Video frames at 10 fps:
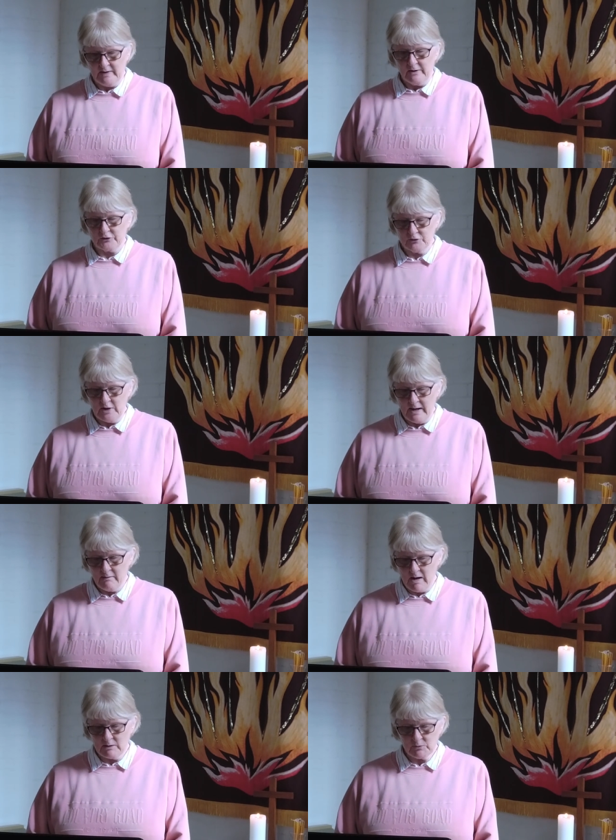So now
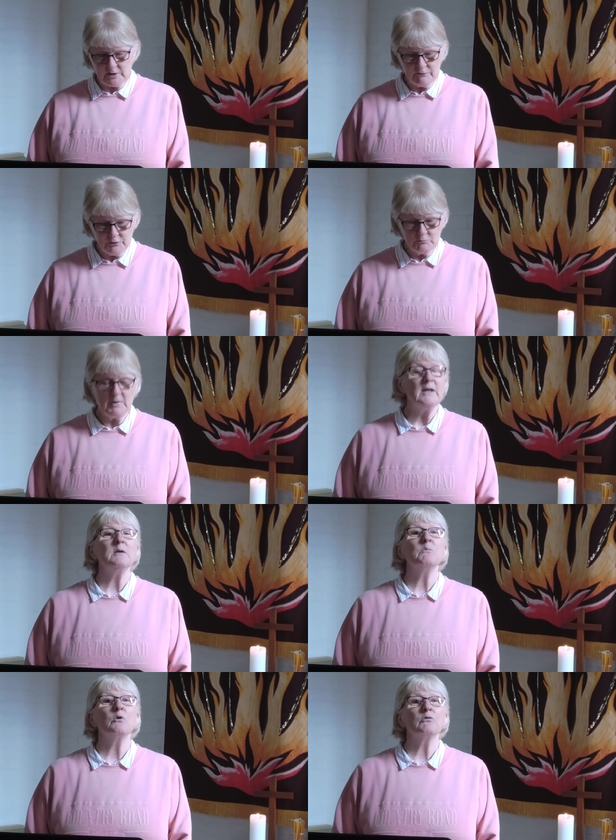I will give you many
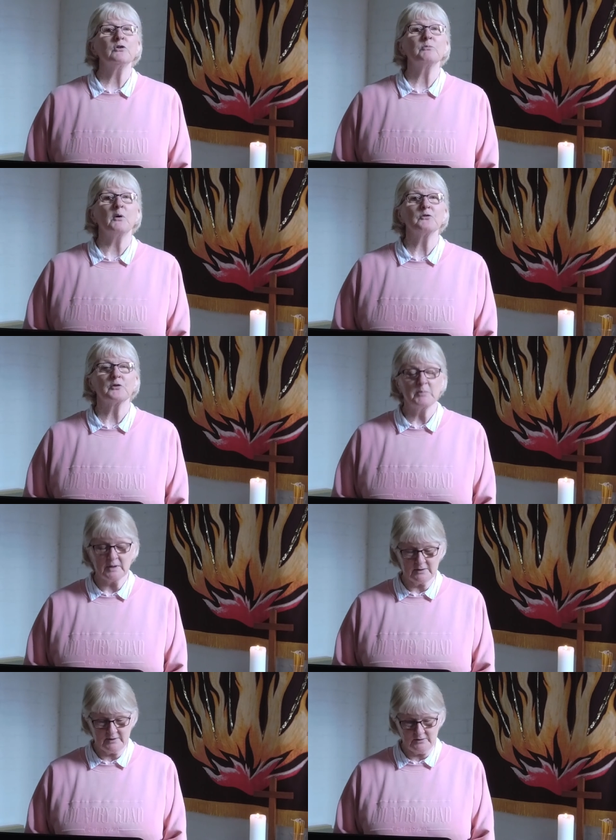more
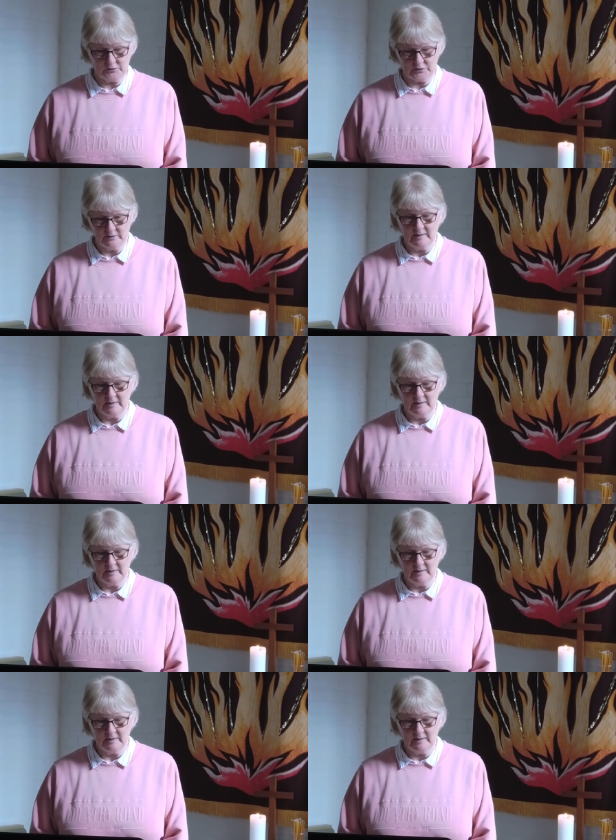responsibilities.